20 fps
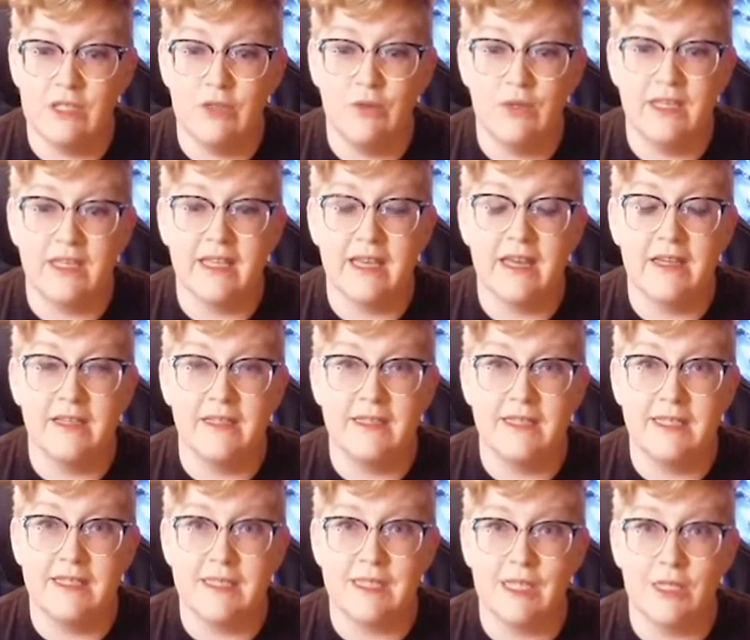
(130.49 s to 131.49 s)
you can get a
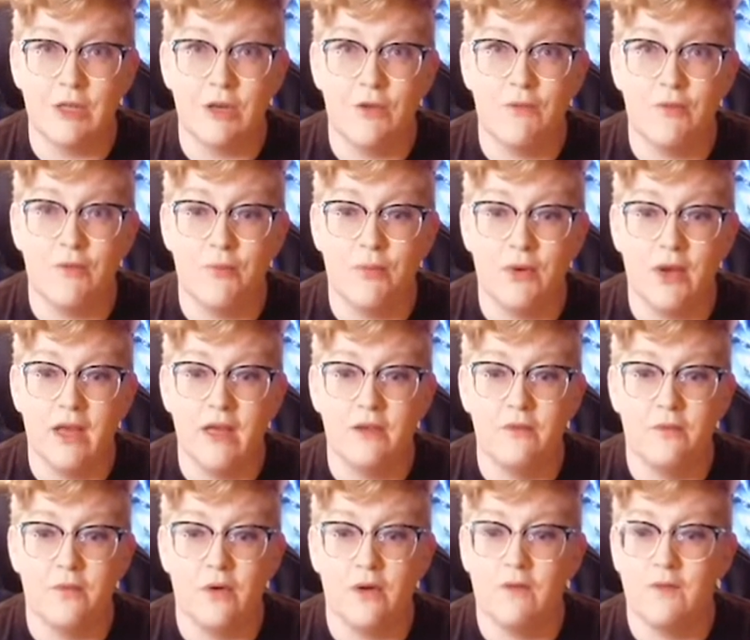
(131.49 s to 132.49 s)
decent loaf of
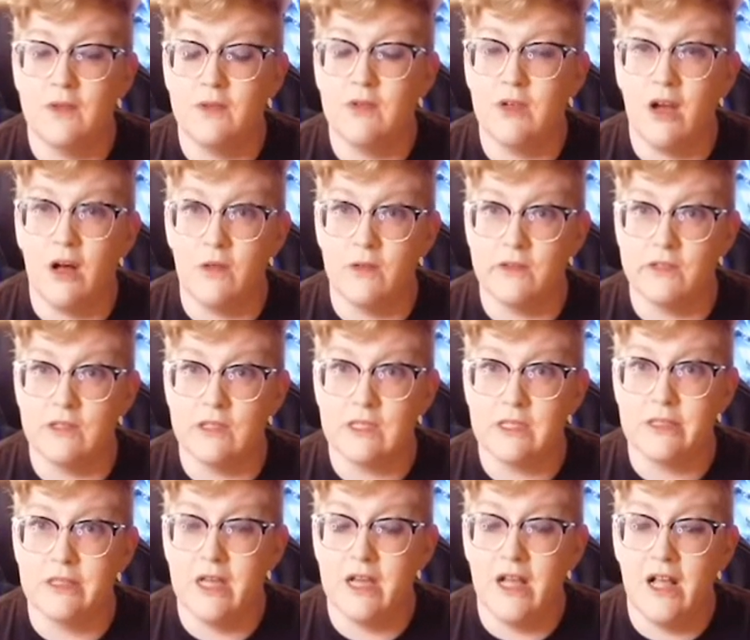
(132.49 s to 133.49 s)
bread for a few
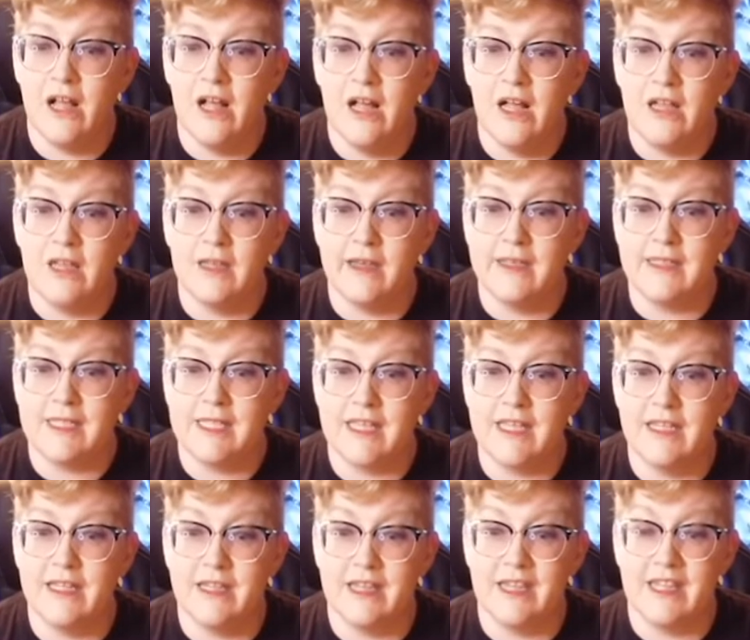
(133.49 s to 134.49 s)
dollars. Less
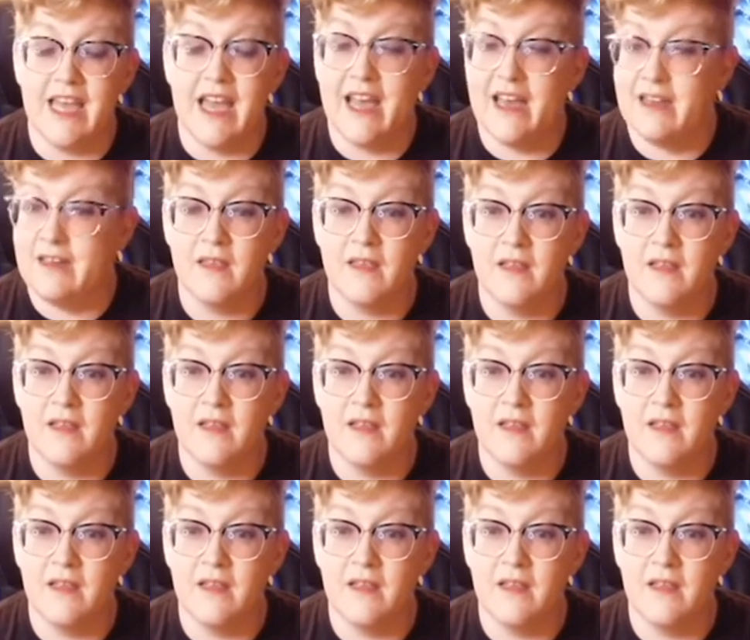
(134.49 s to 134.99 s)
than that.